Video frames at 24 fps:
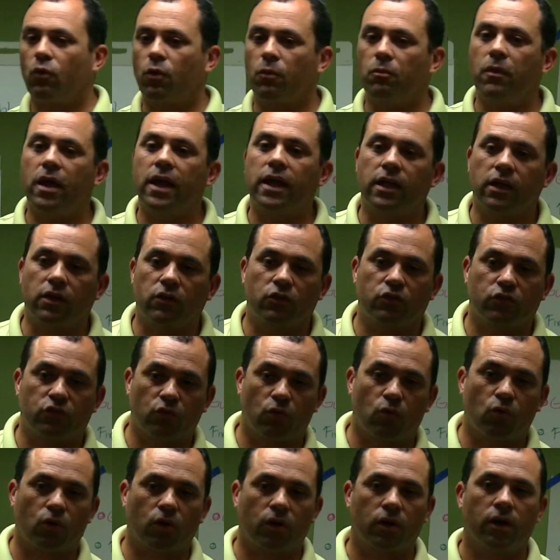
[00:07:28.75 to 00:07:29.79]
we're making
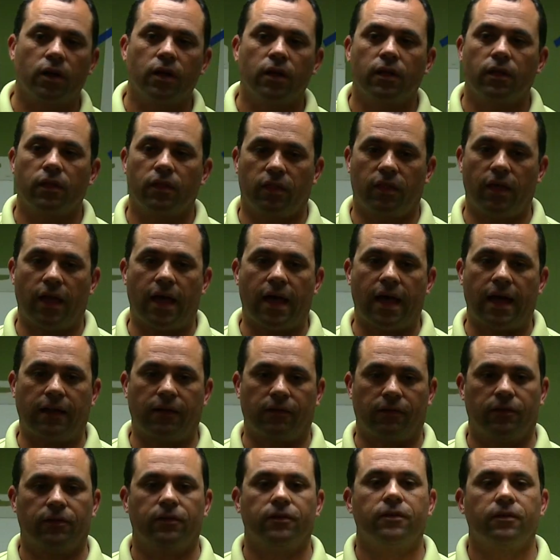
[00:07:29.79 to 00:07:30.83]
sure that
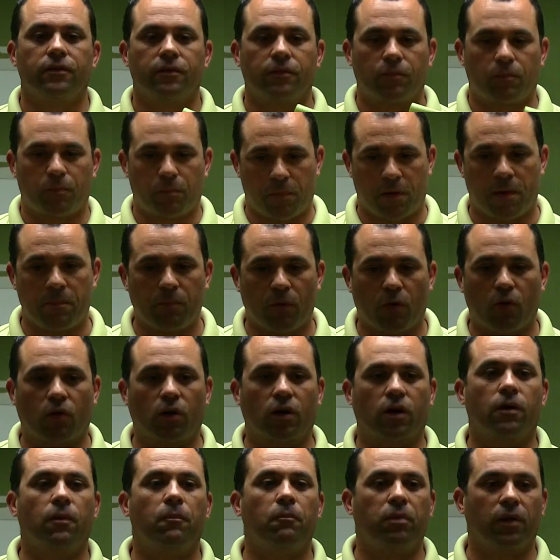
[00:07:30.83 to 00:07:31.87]
people are
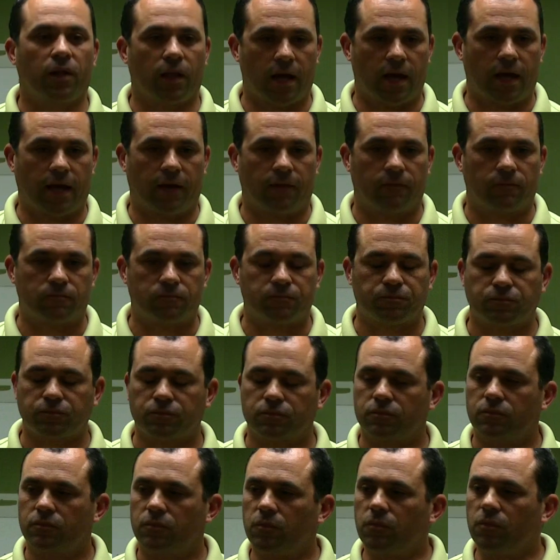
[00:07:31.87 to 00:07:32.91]
compliant.
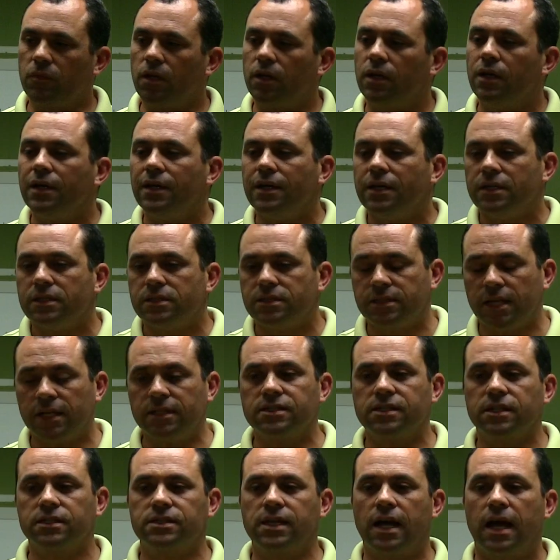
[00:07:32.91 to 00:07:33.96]

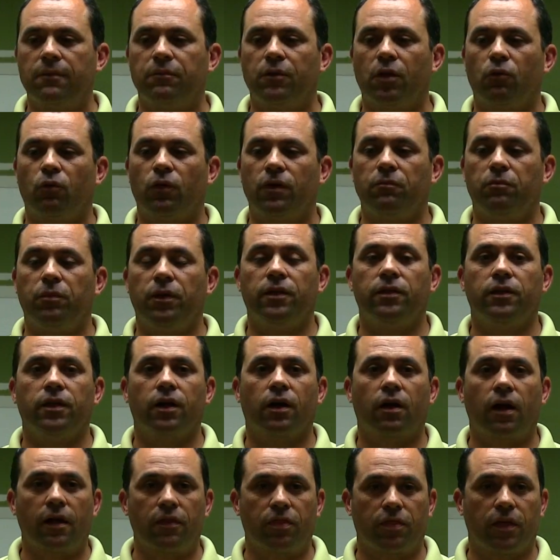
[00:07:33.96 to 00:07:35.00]
Since the time that we've been
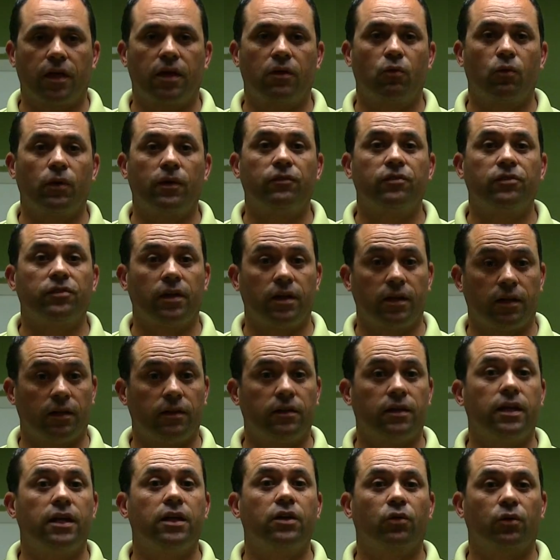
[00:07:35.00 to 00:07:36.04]
there, I think we've seen a
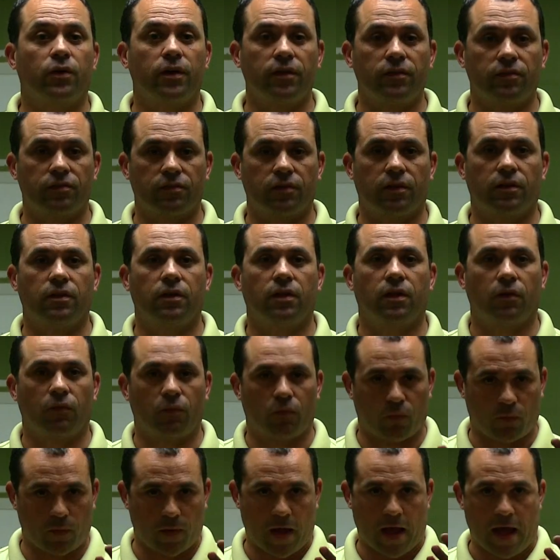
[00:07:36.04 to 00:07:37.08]
decrease, and
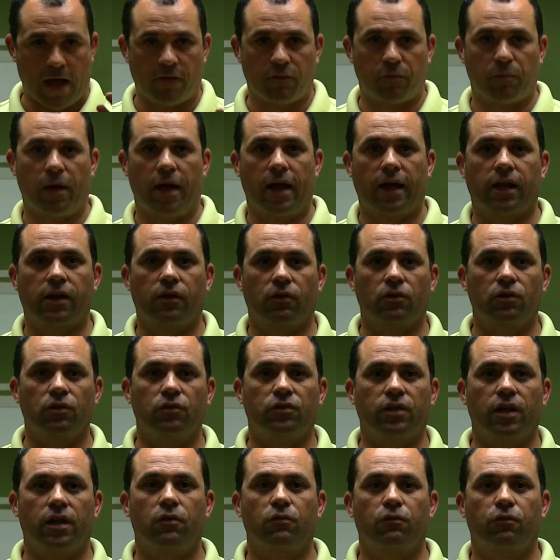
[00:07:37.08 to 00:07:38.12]
we have back here
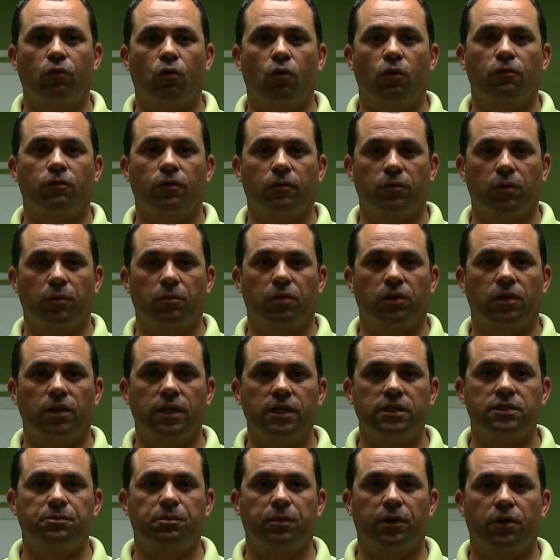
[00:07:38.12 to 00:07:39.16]
Lieutenant Fort from the
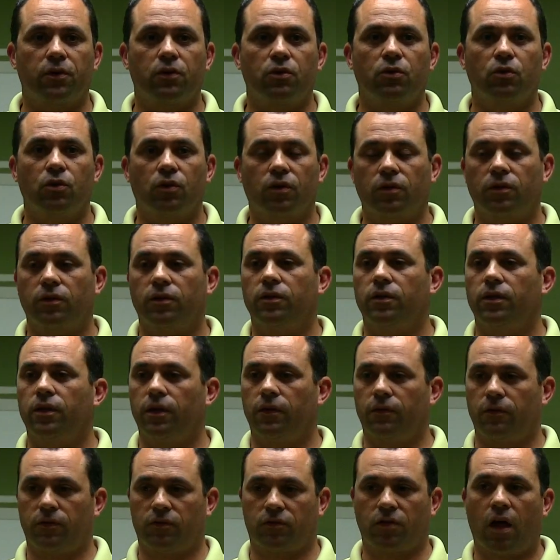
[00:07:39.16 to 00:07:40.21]
Police Bureau who
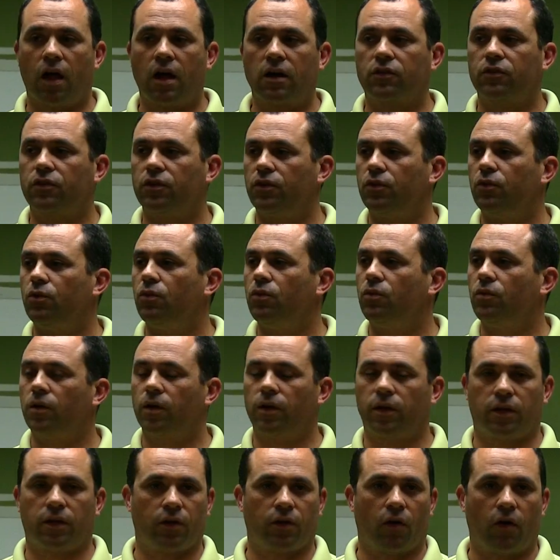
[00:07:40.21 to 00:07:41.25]
can talk to you,
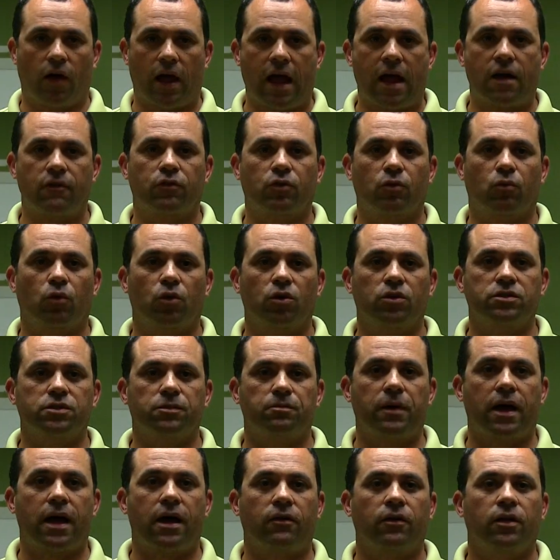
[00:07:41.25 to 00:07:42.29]
afterwards
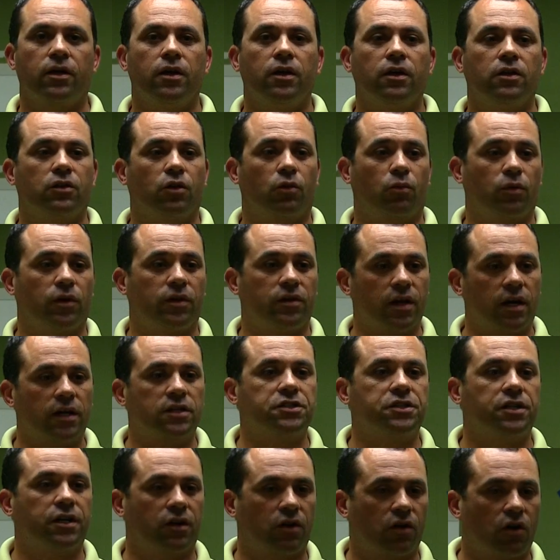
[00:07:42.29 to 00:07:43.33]
about the
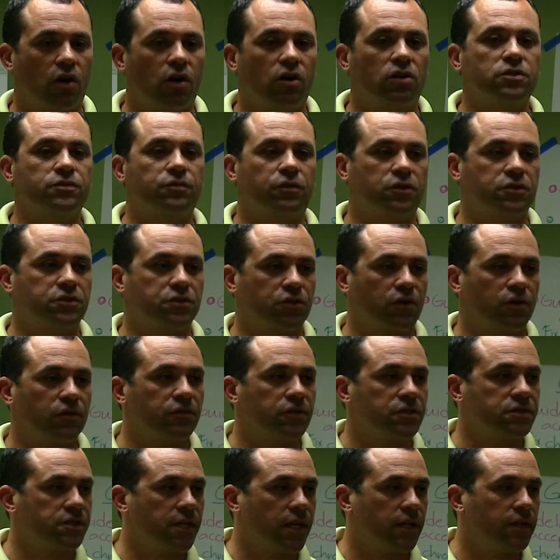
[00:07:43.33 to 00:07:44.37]
reduction in calls for
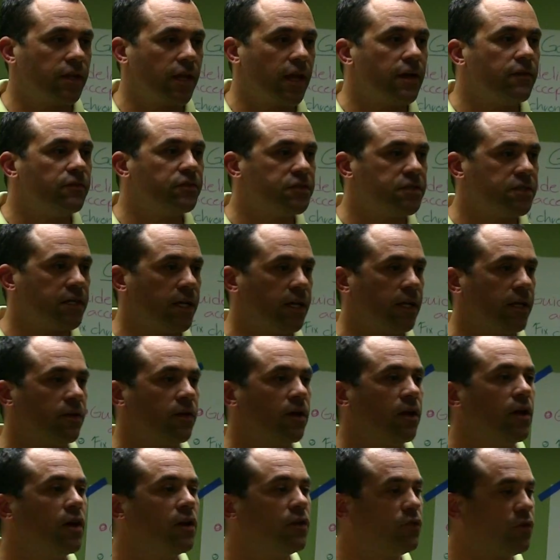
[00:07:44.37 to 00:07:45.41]
service that they've seen
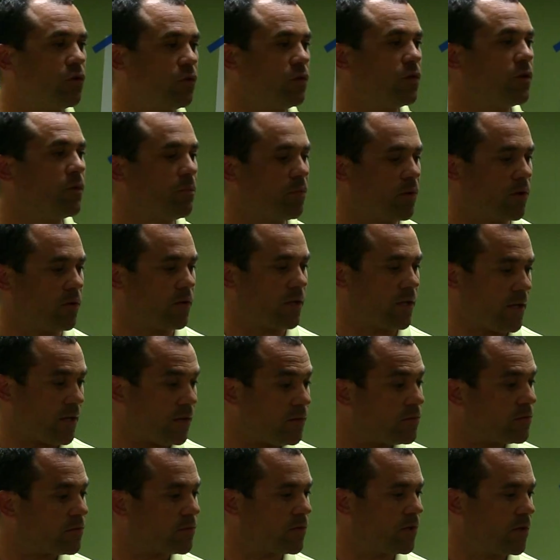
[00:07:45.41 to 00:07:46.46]
to the
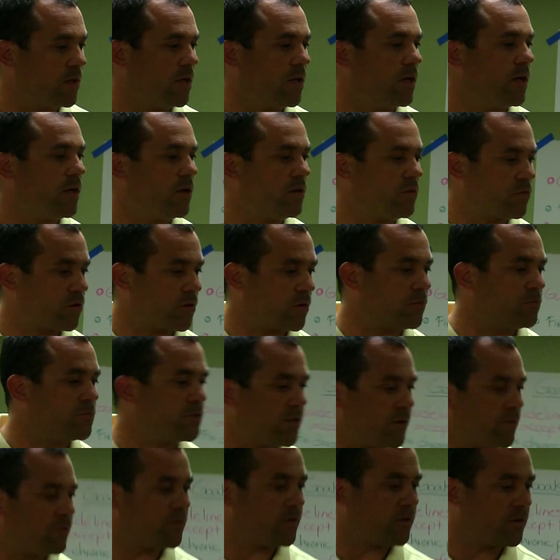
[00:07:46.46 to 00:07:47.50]
police in terms
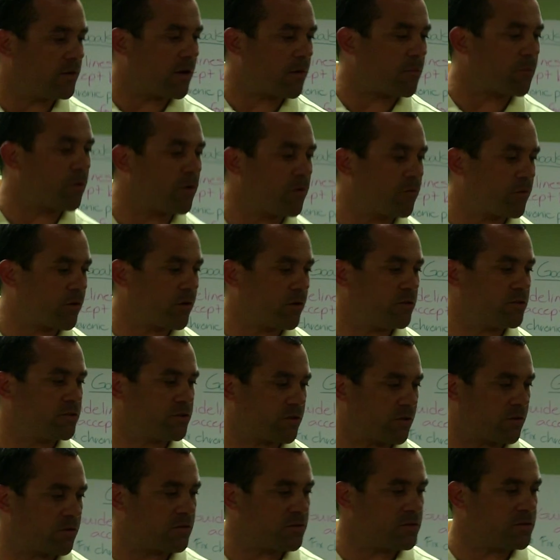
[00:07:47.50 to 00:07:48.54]
of the number of
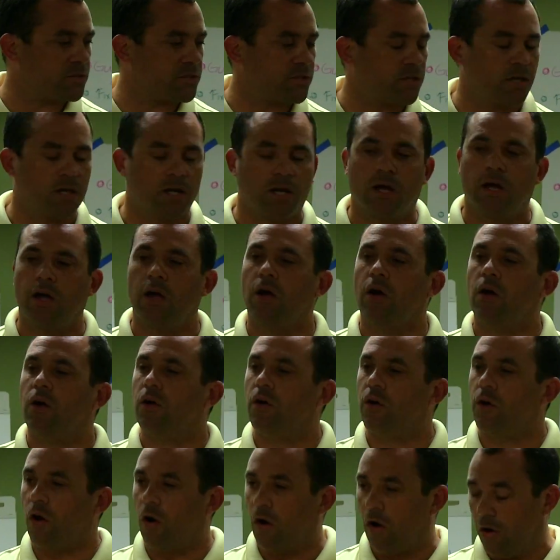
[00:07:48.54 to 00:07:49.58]
concerns.
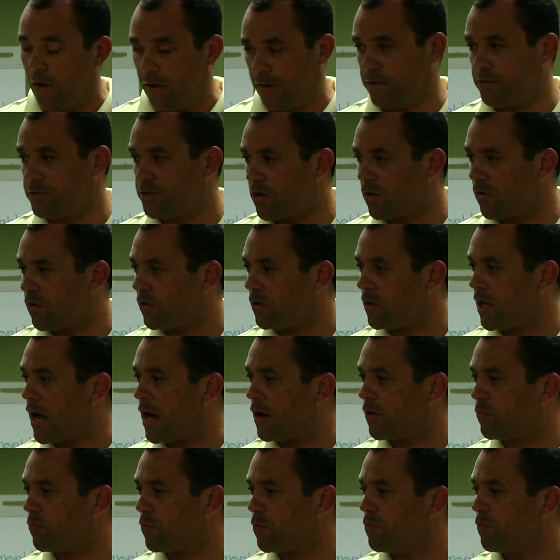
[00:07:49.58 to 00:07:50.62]
Is there a
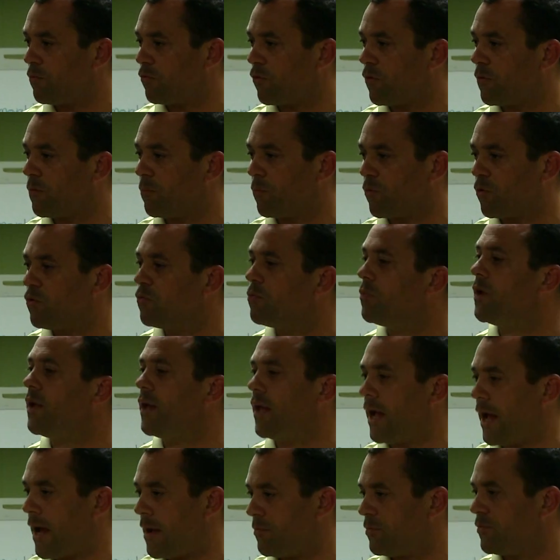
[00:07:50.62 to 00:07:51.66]
lot of room for improvement?
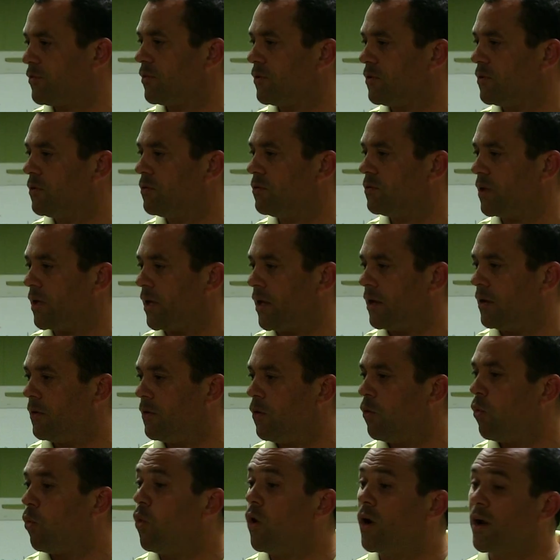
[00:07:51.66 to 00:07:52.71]
Absolutely.
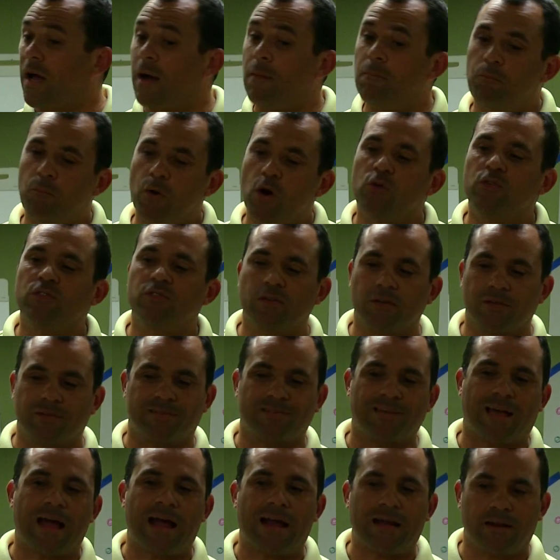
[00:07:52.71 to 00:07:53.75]
What I'm most
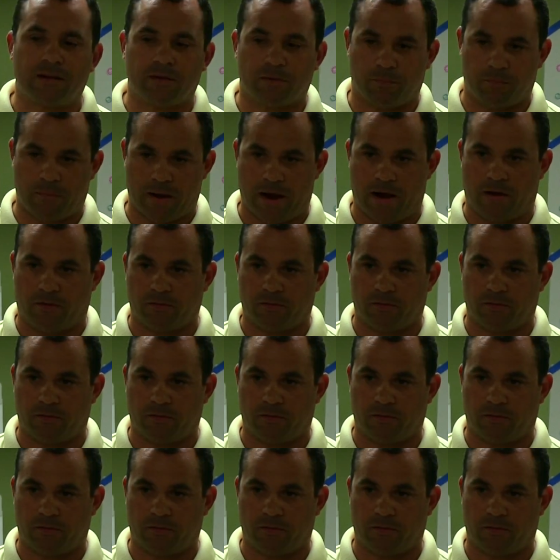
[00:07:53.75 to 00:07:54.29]
excited about